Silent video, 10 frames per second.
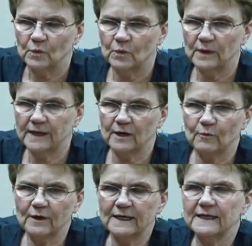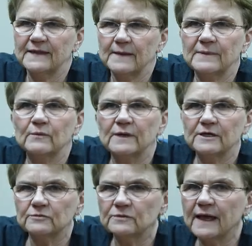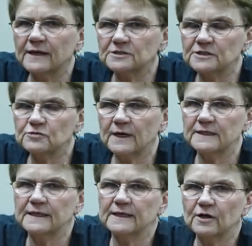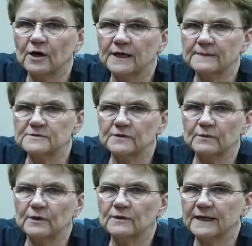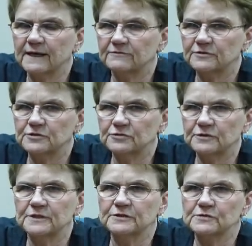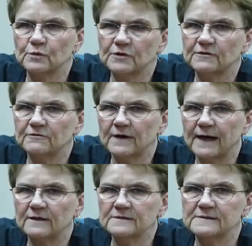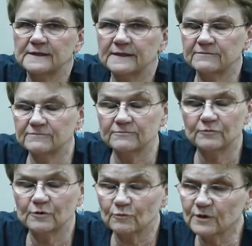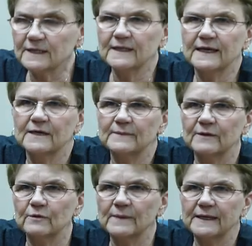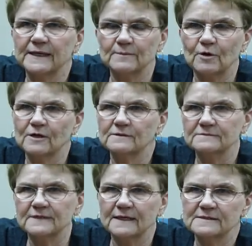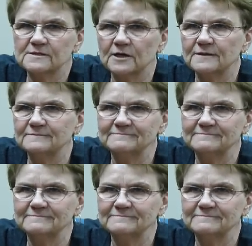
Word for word: We are working on that, but we are actually trying to get caught up so that we only have two years' worth of files. And if we're really lucky, might- we might get them all doc-starred.